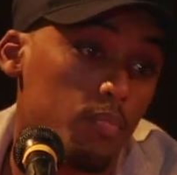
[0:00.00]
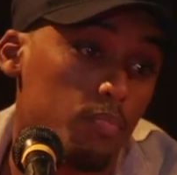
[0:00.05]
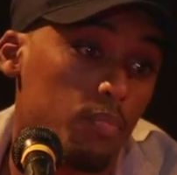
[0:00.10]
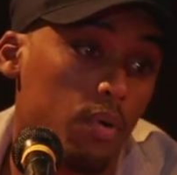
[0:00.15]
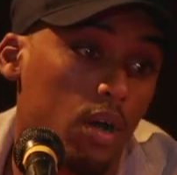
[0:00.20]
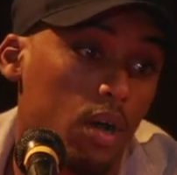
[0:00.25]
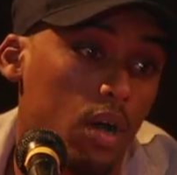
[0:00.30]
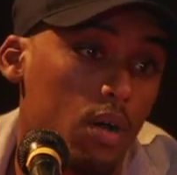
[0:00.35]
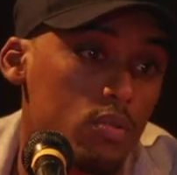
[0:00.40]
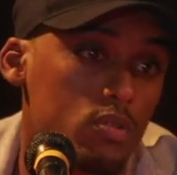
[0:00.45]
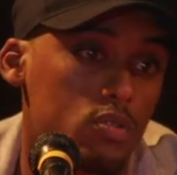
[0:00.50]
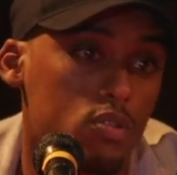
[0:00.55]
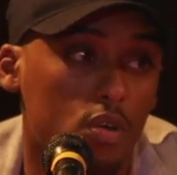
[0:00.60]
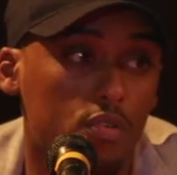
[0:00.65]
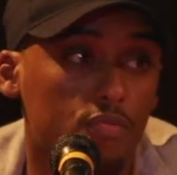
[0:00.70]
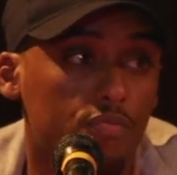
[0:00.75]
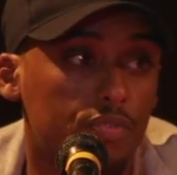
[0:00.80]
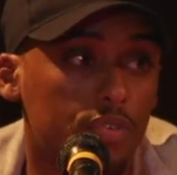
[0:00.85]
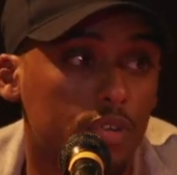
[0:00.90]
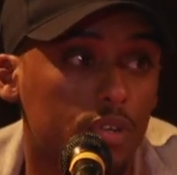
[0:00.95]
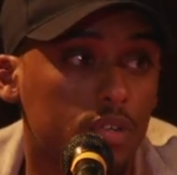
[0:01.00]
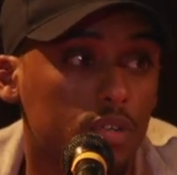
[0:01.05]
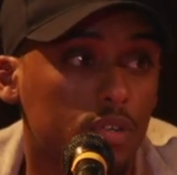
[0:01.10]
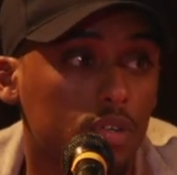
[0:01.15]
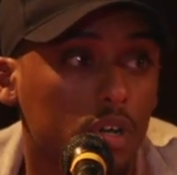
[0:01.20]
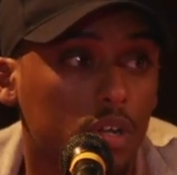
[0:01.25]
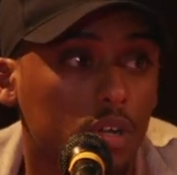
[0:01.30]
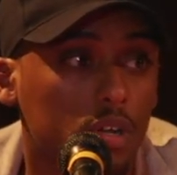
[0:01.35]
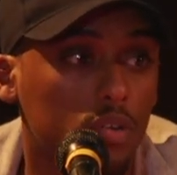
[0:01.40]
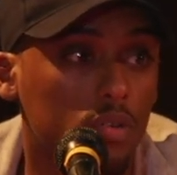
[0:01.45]
But I was confident
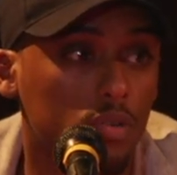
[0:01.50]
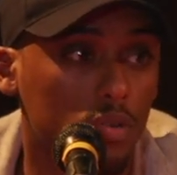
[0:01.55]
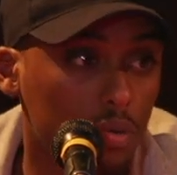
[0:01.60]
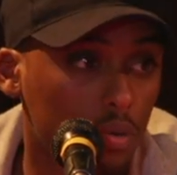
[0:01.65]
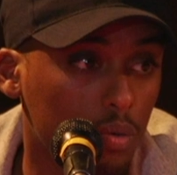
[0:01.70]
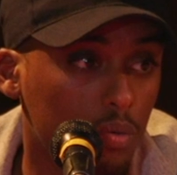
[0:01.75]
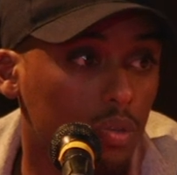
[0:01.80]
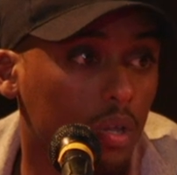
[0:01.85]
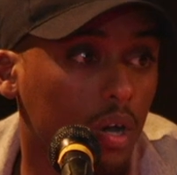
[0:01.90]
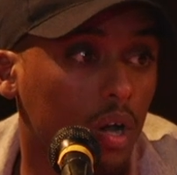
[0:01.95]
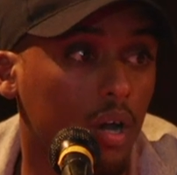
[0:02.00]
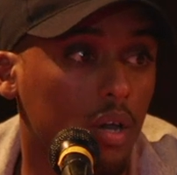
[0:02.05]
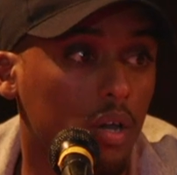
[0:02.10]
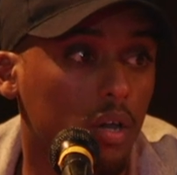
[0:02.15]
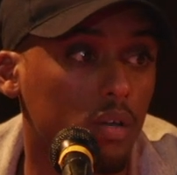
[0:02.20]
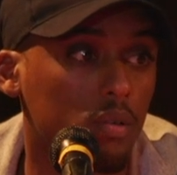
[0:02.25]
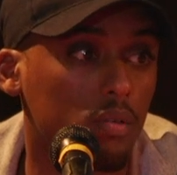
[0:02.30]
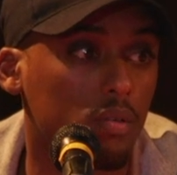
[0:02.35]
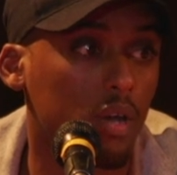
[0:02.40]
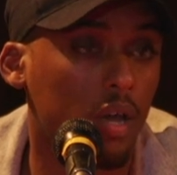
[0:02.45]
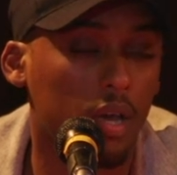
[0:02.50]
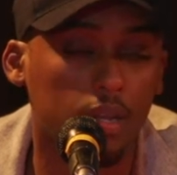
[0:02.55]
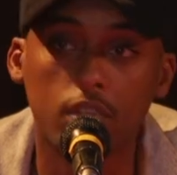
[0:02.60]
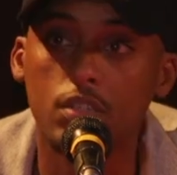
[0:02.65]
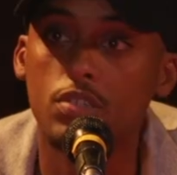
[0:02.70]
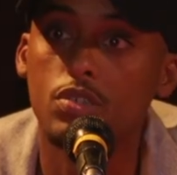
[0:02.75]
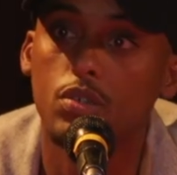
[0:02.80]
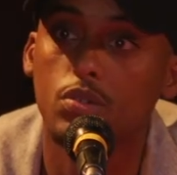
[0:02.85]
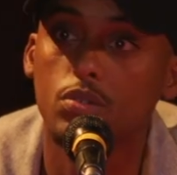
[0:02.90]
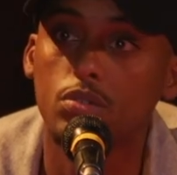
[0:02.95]
and I knew that I had the
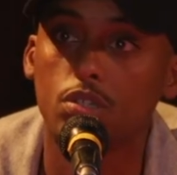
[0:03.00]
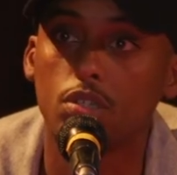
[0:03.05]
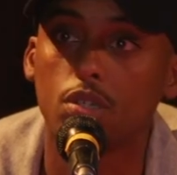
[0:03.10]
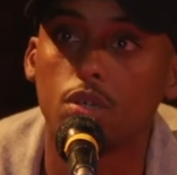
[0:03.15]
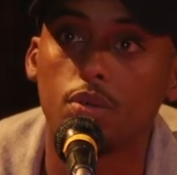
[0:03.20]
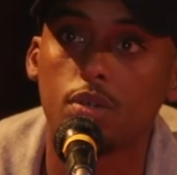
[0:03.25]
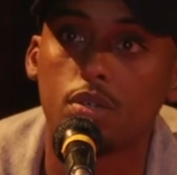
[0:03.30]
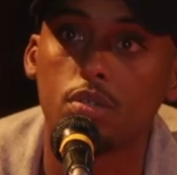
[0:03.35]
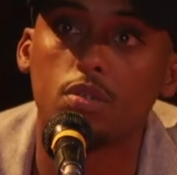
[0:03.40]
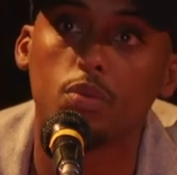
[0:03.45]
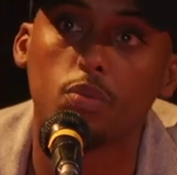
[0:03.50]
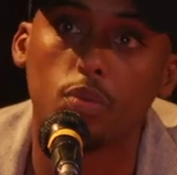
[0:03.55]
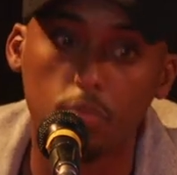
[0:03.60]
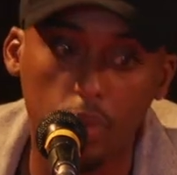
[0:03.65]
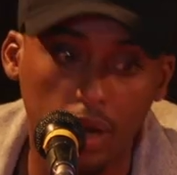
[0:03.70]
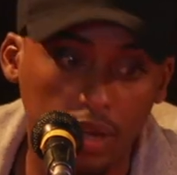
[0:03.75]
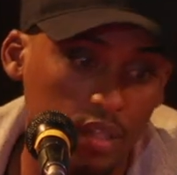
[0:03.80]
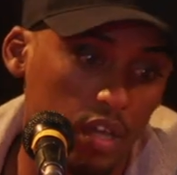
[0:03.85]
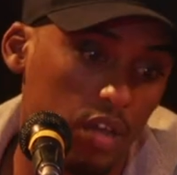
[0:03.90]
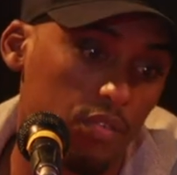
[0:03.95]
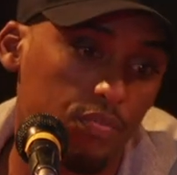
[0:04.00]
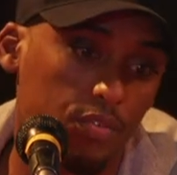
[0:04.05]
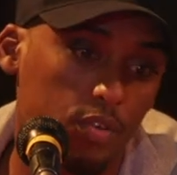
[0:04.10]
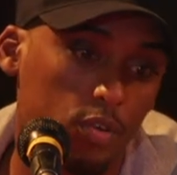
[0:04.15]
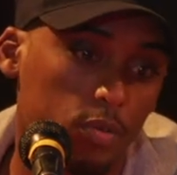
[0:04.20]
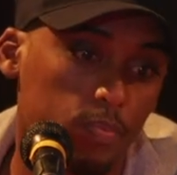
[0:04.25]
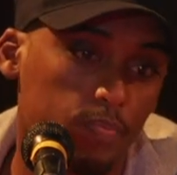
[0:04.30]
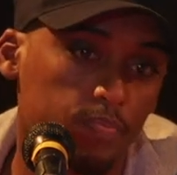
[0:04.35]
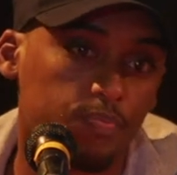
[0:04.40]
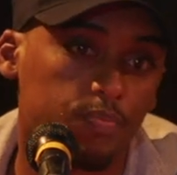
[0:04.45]
skill to do it. So we made that
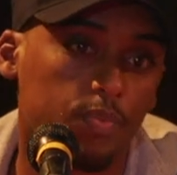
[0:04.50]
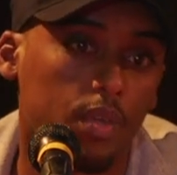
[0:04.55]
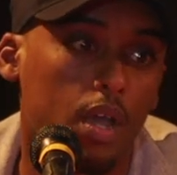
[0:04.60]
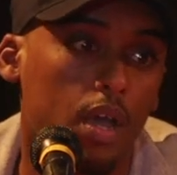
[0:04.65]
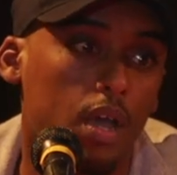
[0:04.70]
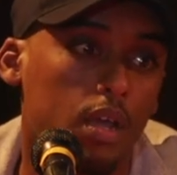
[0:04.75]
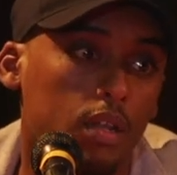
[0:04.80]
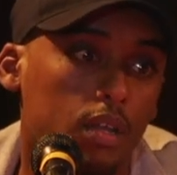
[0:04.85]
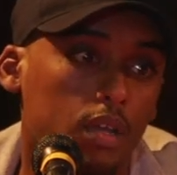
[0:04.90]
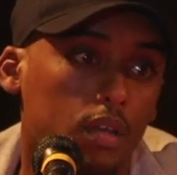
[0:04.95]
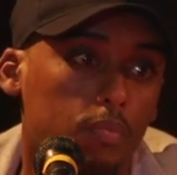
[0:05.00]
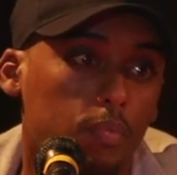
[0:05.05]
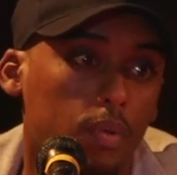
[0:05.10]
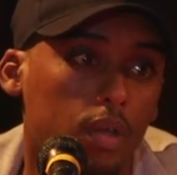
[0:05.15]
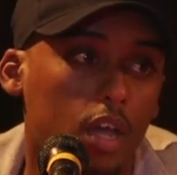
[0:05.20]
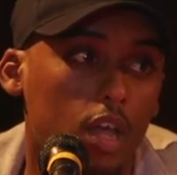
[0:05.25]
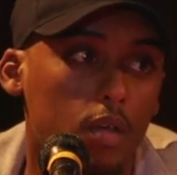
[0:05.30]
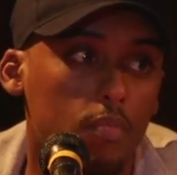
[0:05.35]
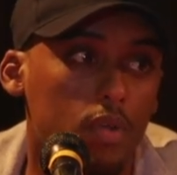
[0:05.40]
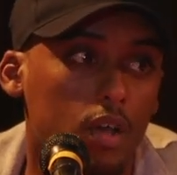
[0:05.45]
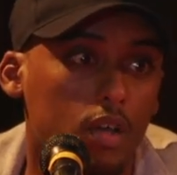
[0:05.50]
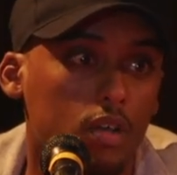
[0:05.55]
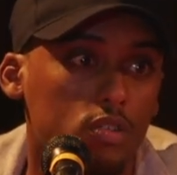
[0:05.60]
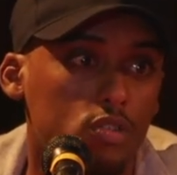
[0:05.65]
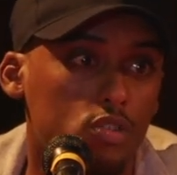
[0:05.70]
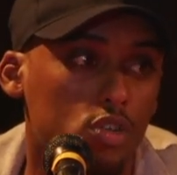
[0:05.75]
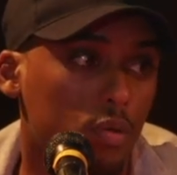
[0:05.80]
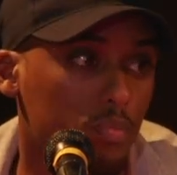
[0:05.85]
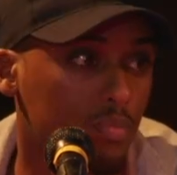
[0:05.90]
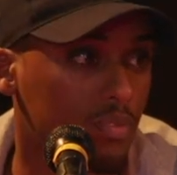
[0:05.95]
film and it became like a
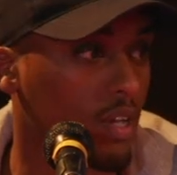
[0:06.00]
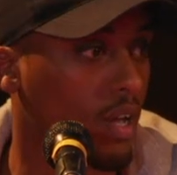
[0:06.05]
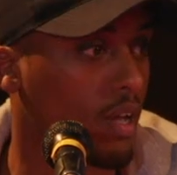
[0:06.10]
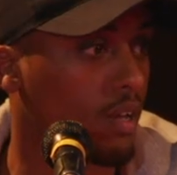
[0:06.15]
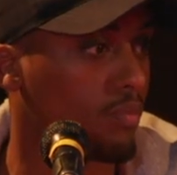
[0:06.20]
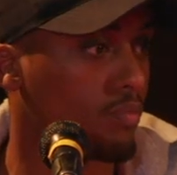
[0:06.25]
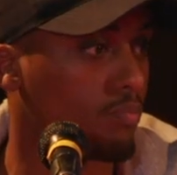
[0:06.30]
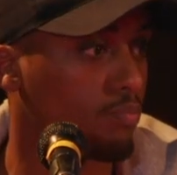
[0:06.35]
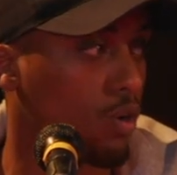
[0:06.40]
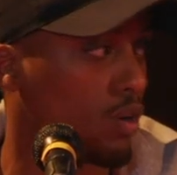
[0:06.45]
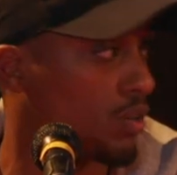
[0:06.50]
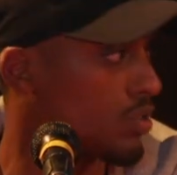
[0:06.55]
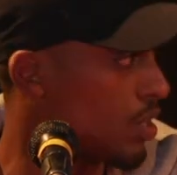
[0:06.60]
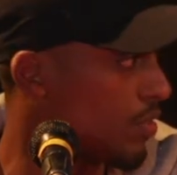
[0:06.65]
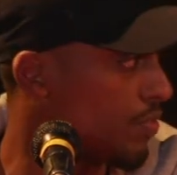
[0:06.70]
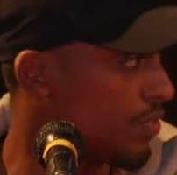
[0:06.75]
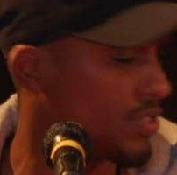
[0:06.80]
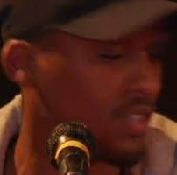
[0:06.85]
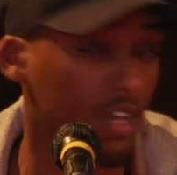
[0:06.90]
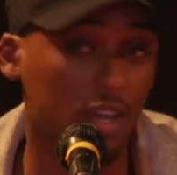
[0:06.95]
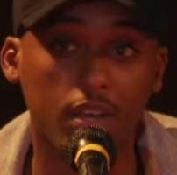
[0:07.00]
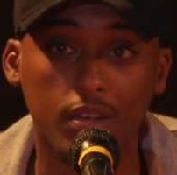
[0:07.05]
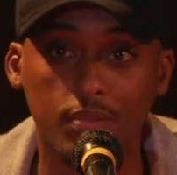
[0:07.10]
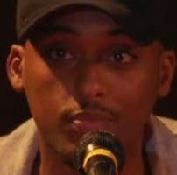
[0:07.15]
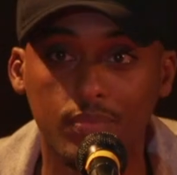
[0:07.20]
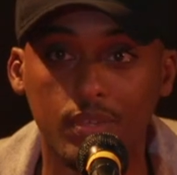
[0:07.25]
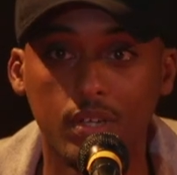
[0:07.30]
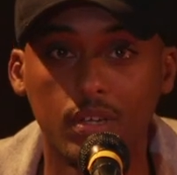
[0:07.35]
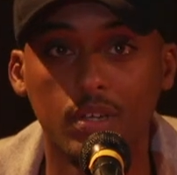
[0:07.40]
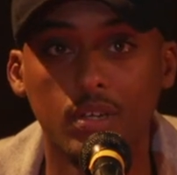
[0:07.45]
top 10 box office hit,
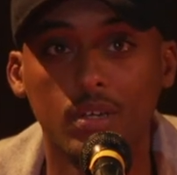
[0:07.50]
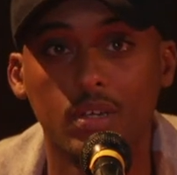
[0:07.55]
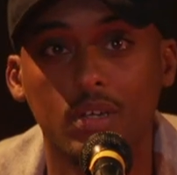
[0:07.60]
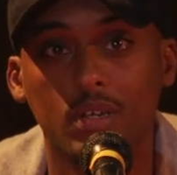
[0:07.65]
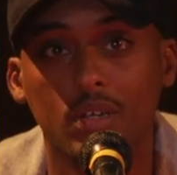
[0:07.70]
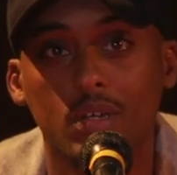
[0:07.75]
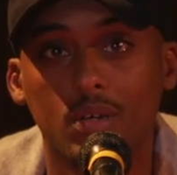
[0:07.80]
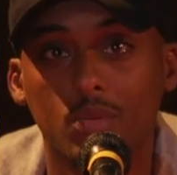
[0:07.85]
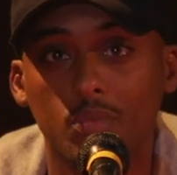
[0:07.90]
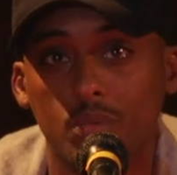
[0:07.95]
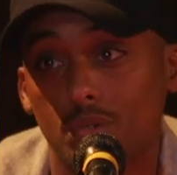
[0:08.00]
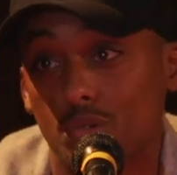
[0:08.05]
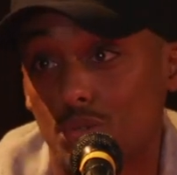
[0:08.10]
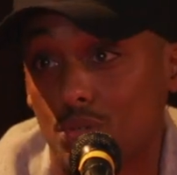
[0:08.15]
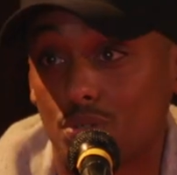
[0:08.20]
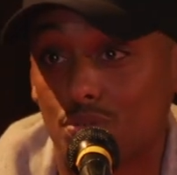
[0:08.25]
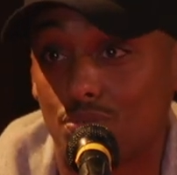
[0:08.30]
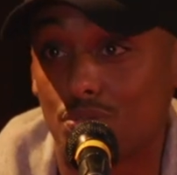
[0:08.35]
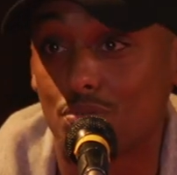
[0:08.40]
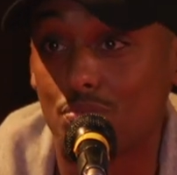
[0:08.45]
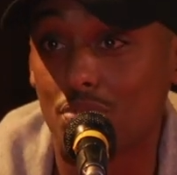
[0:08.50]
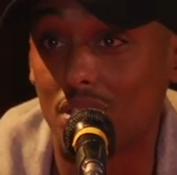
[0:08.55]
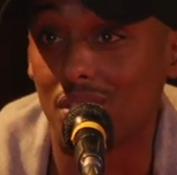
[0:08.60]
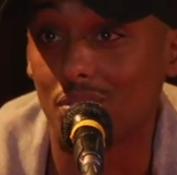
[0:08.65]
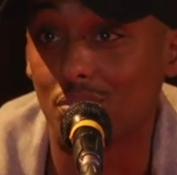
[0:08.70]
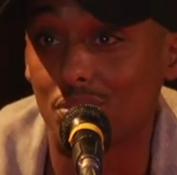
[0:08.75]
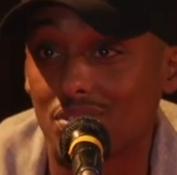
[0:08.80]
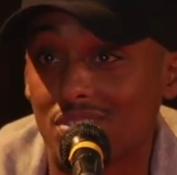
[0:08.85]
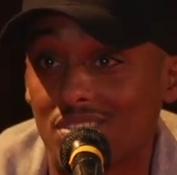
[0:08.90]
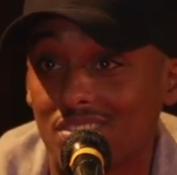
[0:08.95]
which was for me
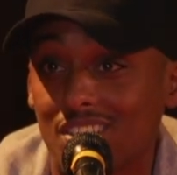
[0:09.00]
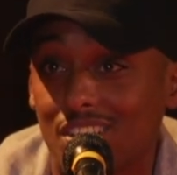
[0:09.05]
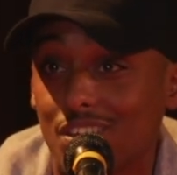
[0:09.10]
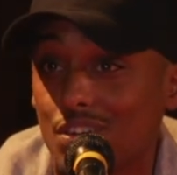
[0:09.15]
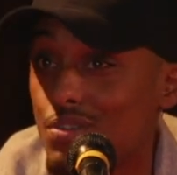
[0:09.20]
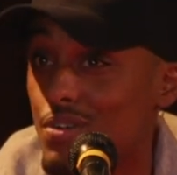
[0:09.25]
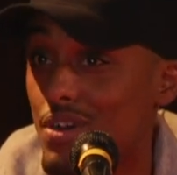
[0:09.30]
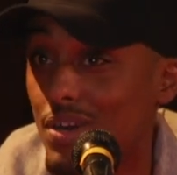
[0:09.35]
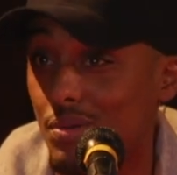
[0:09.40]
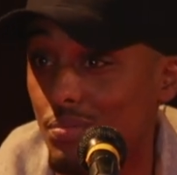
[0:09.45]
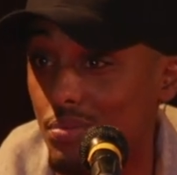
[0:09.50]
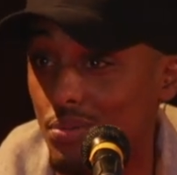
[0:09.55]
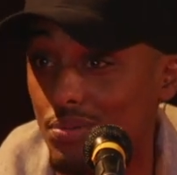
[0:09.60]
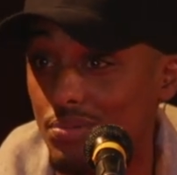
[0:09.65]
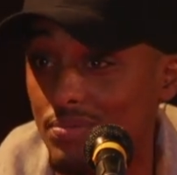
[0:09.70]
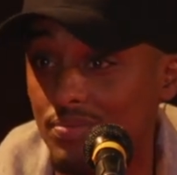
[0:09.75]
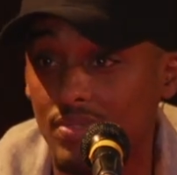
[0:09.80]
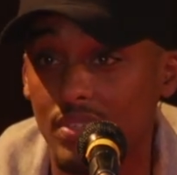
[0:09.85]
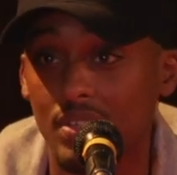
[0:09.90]
was incredible.